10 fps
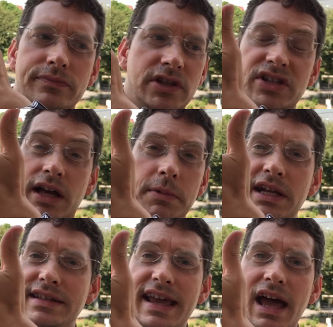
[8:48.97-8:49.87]
there's not gonna be
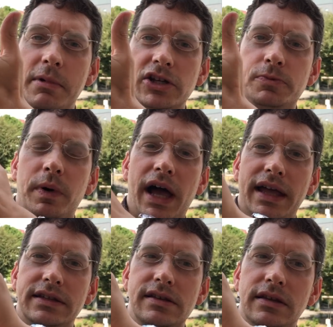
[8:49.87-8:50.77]
any damage,
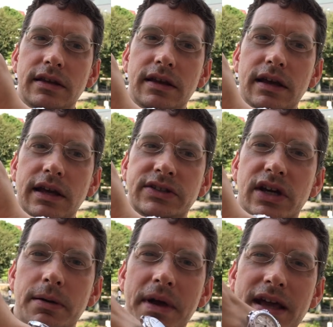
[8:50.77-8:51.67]
but it's
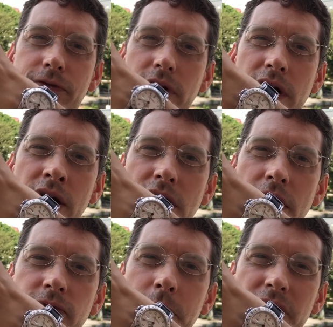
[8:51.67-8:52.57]
gonna make for an
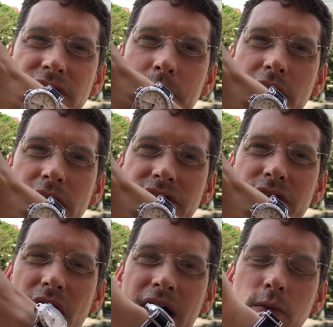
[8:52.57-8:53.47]
uncomfortable experience.
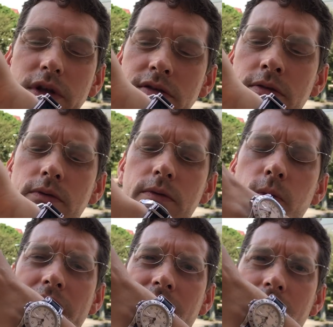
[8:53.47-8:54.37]
So I wouldn't
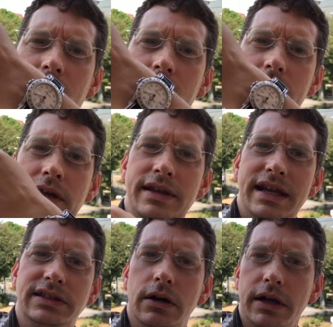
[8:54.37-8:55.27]
wear a
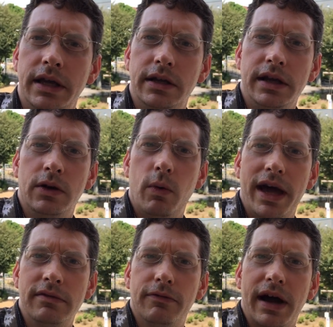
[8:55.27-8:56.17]
NATO in, in a
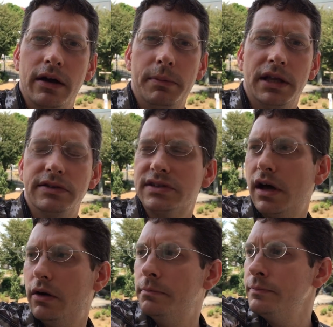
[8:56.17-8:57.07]
wet environment.
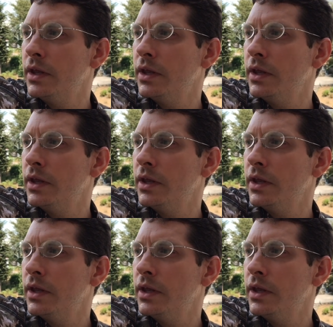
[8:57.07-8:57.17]
So